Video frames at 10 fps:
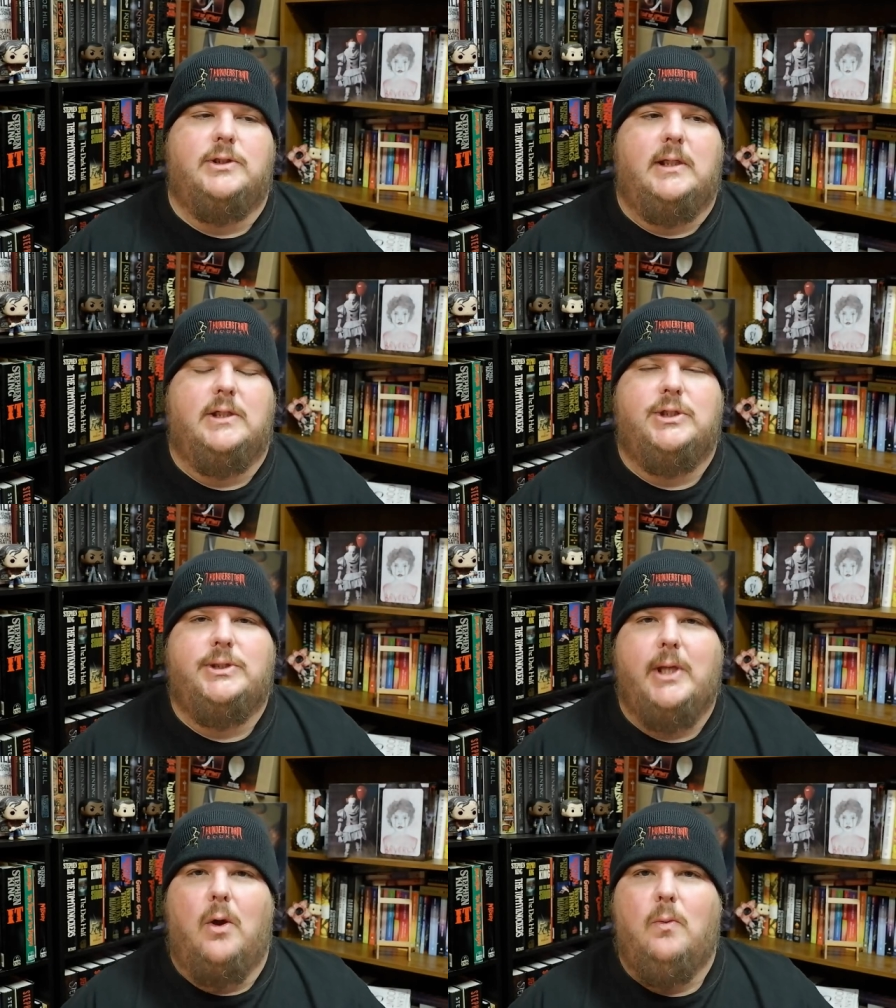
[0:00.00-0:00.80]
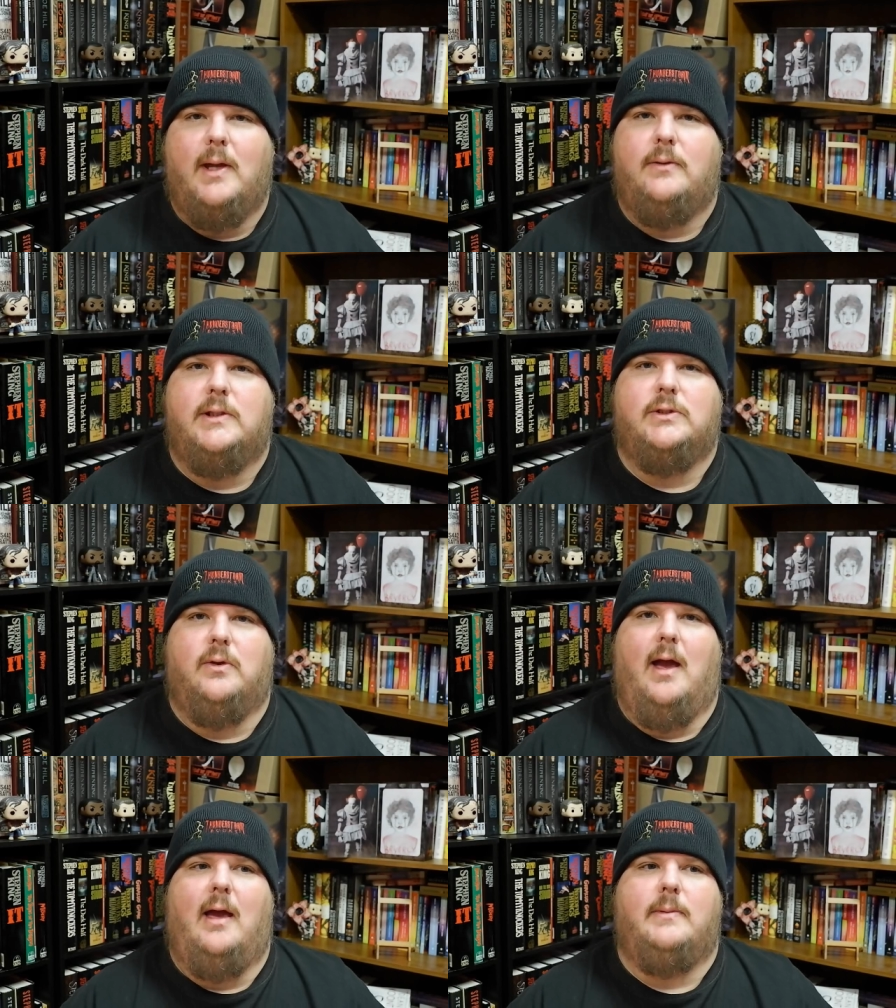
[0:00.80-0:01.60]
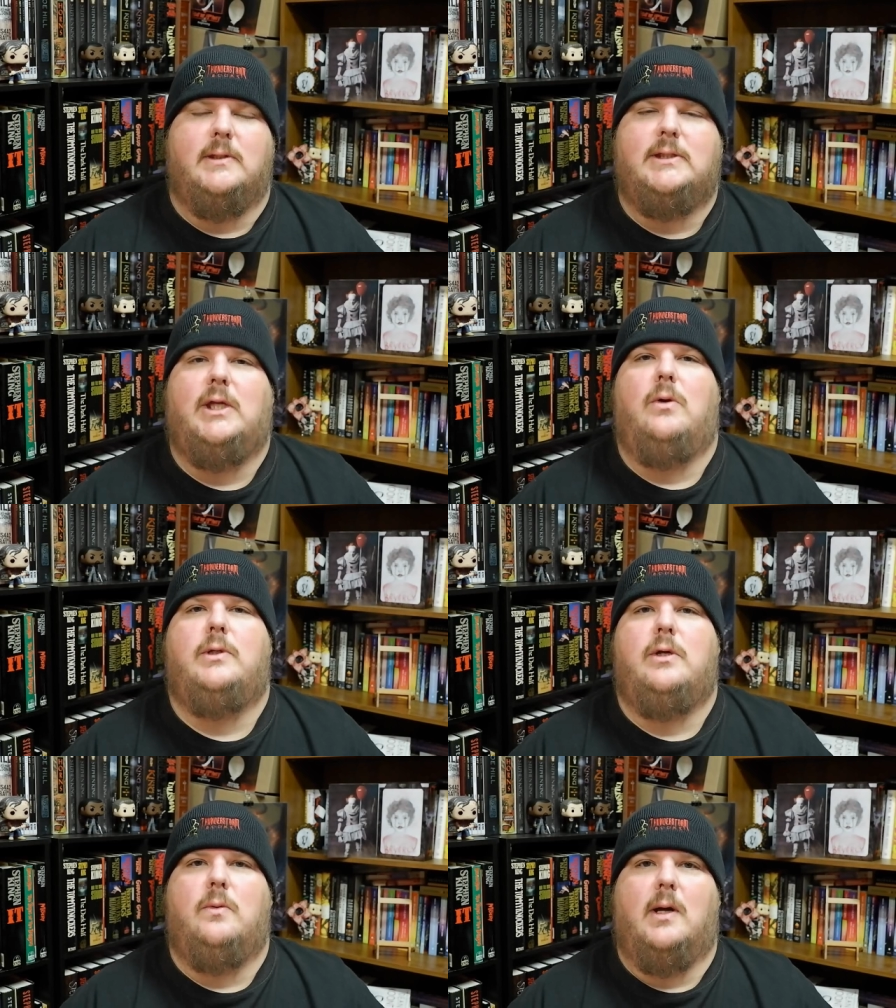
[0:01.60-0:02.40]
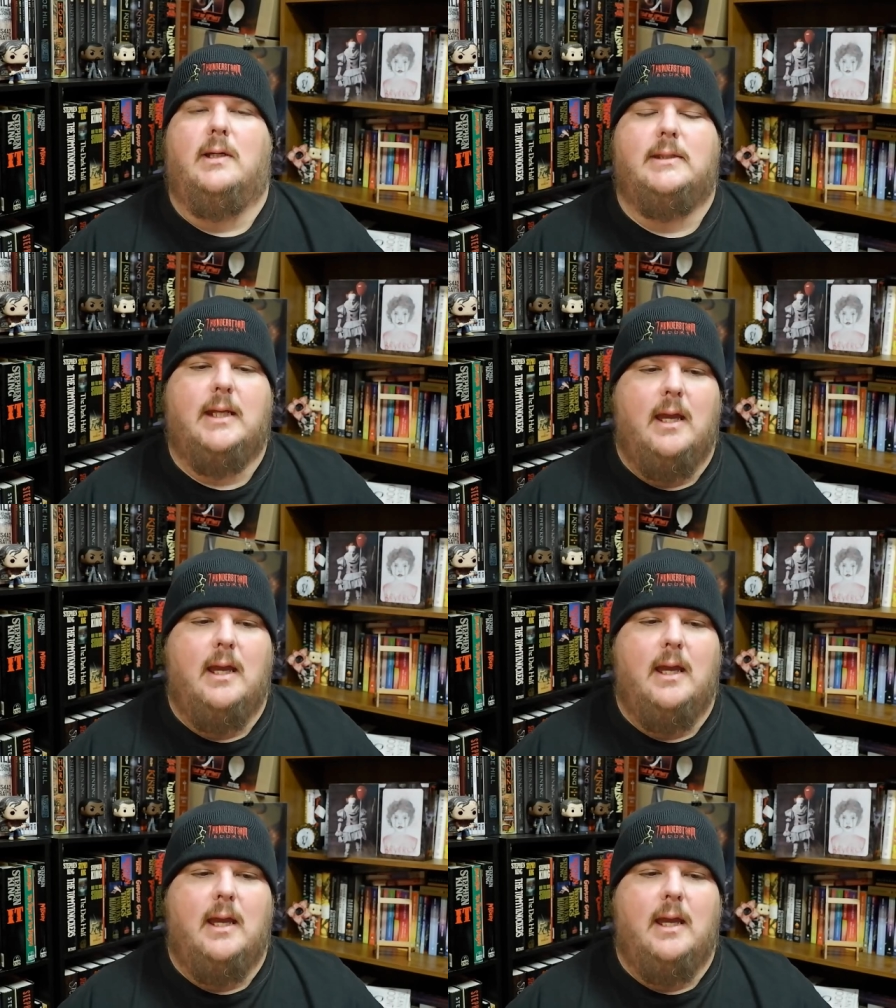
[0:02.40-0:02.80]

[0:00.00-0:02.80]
She is so well described and so nuanced.